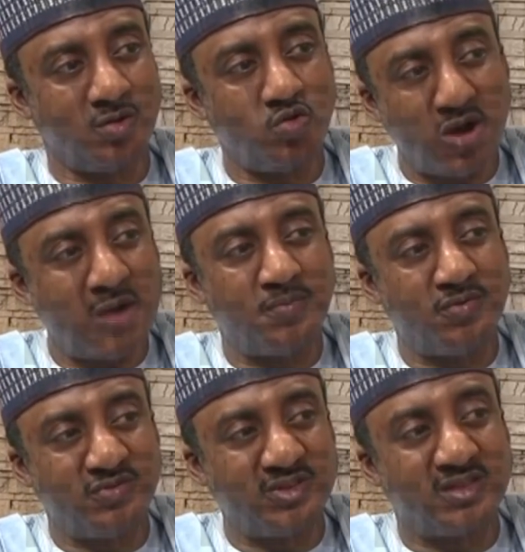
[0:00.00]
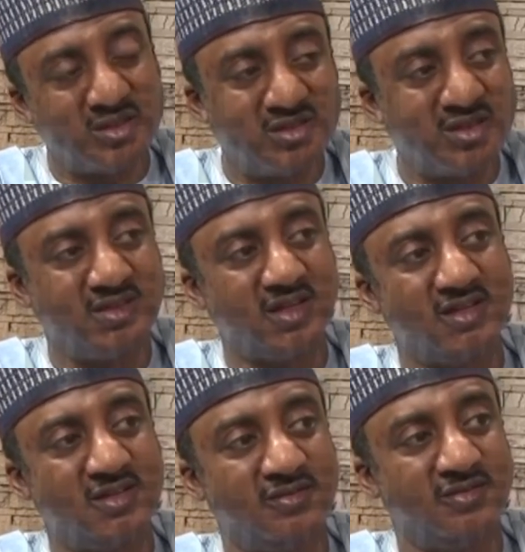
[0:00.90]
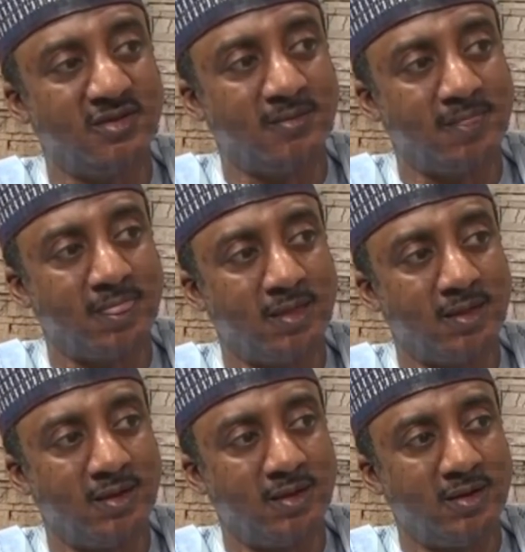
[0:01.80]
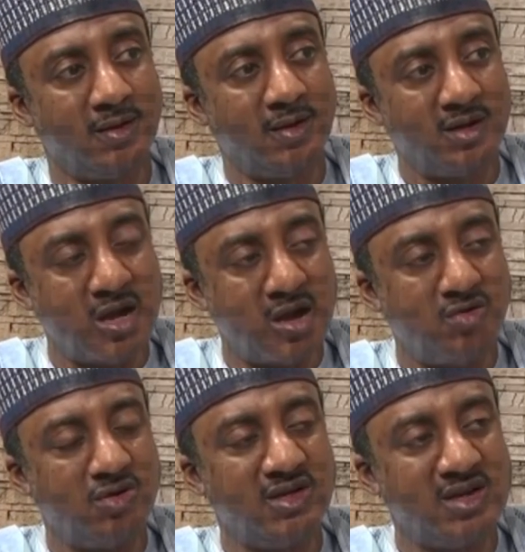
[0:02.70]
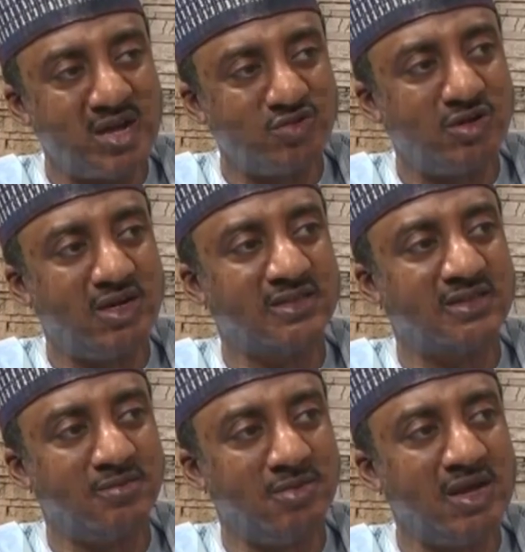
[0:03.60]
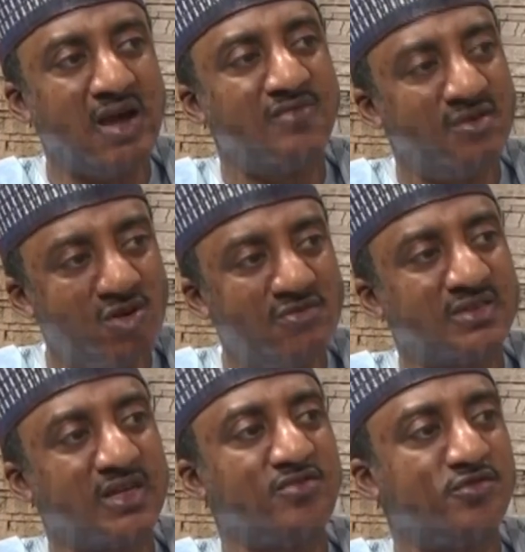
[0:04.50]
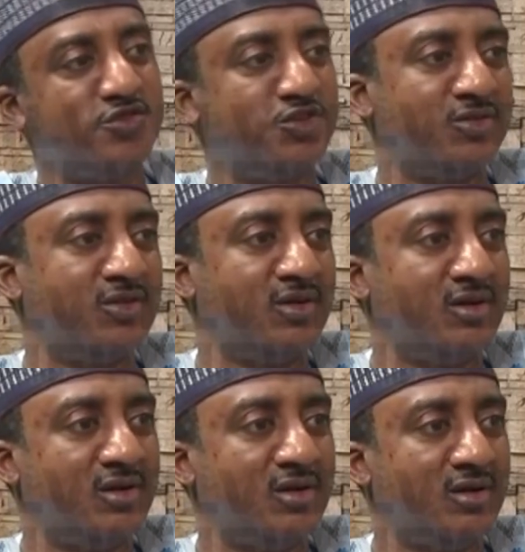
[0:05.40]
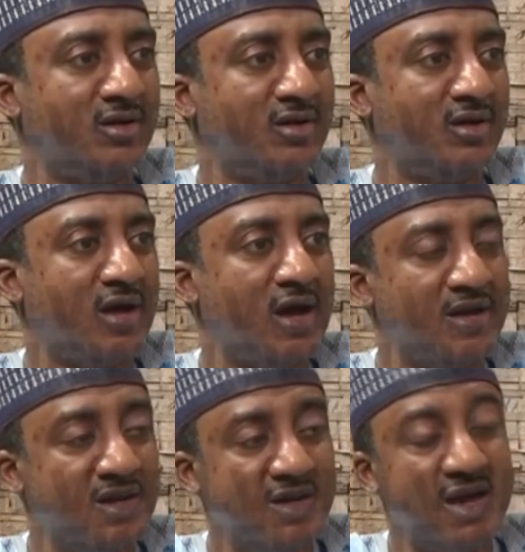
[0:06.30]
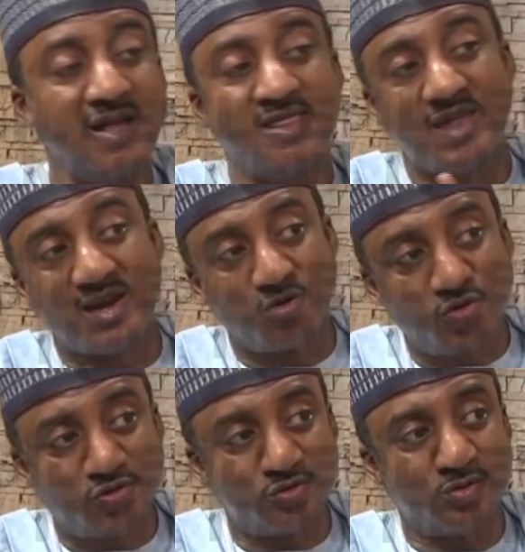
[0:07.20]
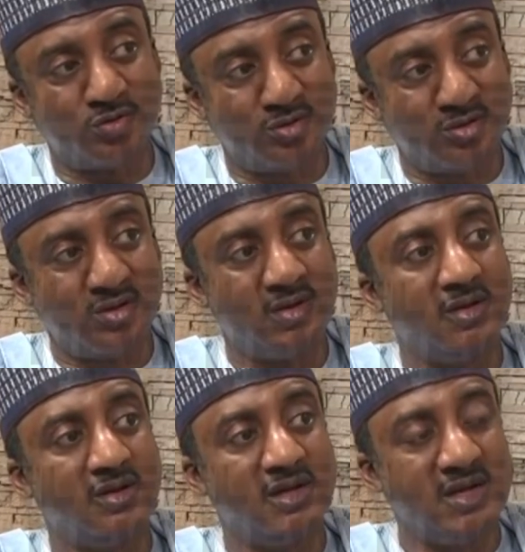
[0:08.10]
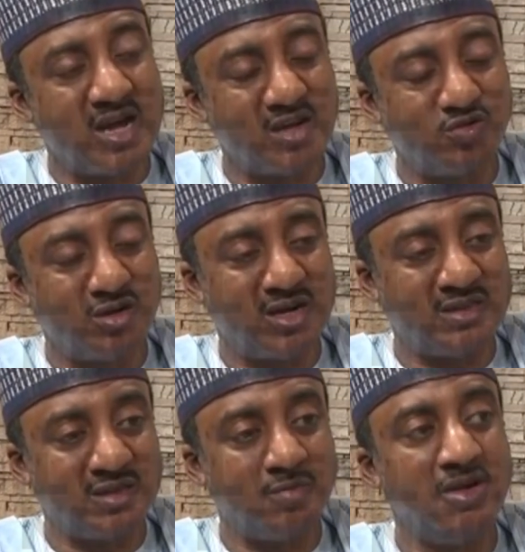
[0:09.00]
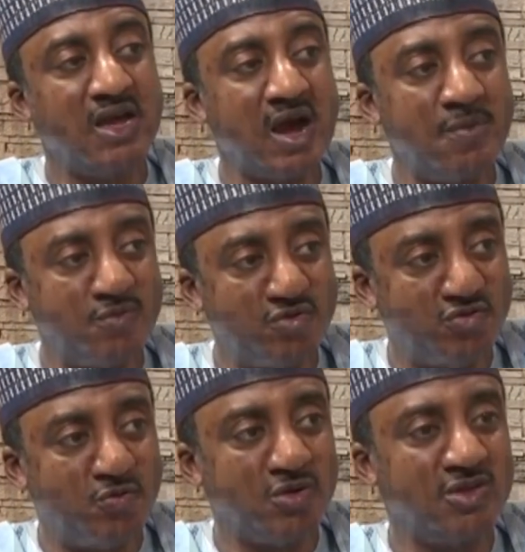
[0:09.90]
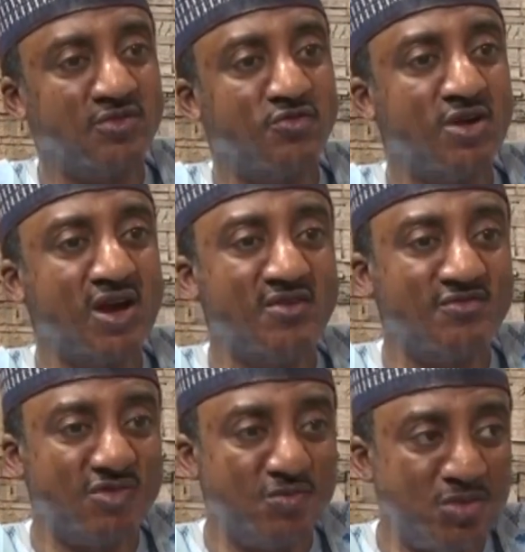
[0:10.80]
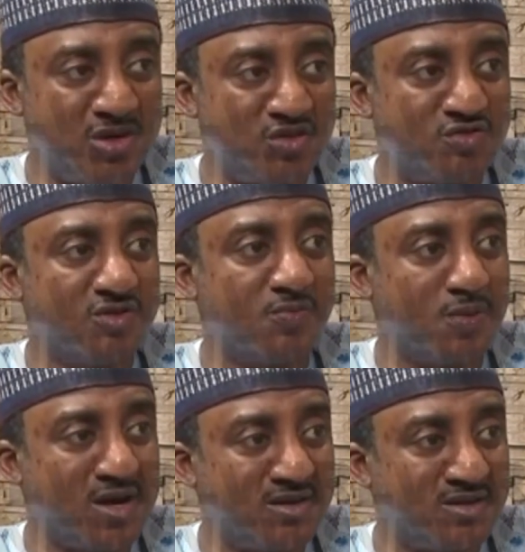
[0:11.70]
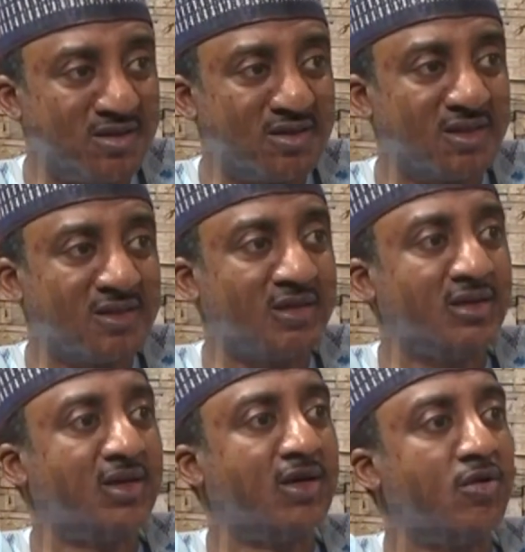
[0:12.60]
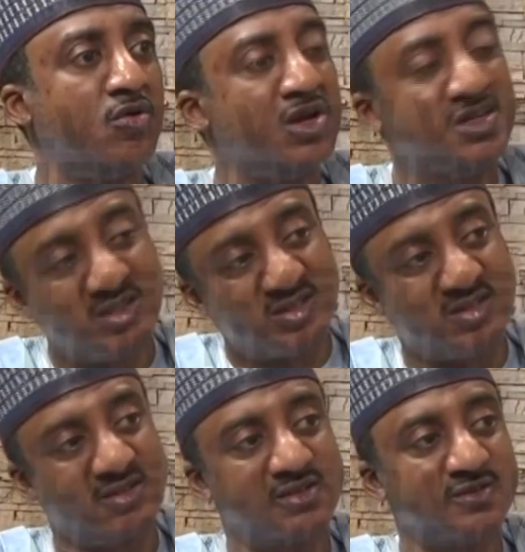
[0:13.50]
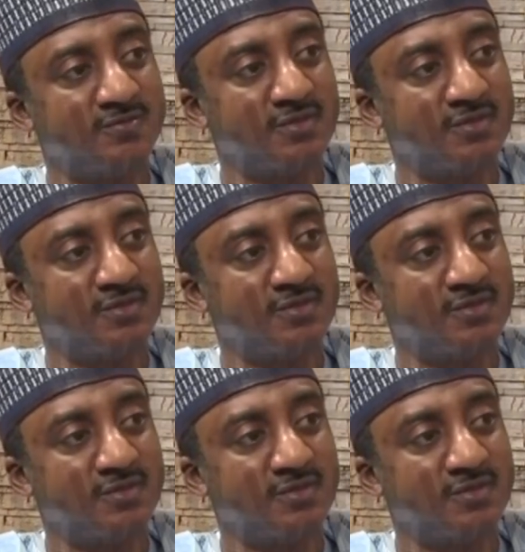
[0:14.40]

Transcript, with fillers: Who approves it? It's the executive. Now, the National Assembly have an oversight function. And then at that also, the National Assembly approve budget for every ministry, parastatals, or agencies.